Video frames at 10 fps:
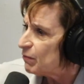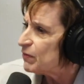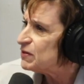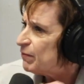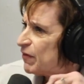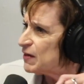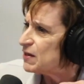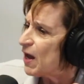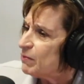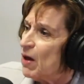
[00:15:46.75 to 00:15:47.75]
Some in that
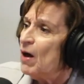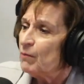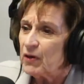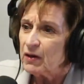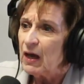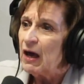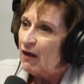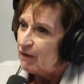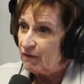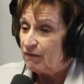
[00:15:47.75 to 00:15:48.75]
time. But
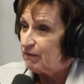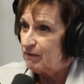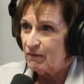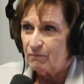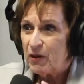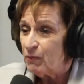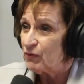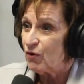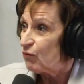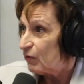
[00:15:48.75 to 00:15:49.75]
people
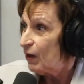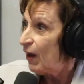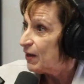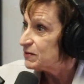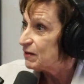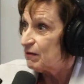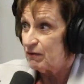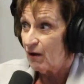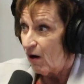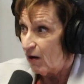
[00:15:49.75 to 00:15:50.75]
don't realize
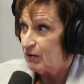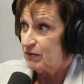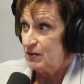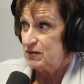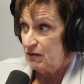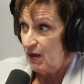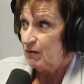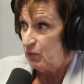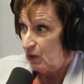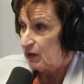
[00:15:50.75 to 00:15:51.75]
the art that's in
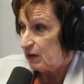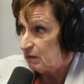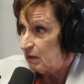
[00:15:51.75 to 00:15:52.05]
that building.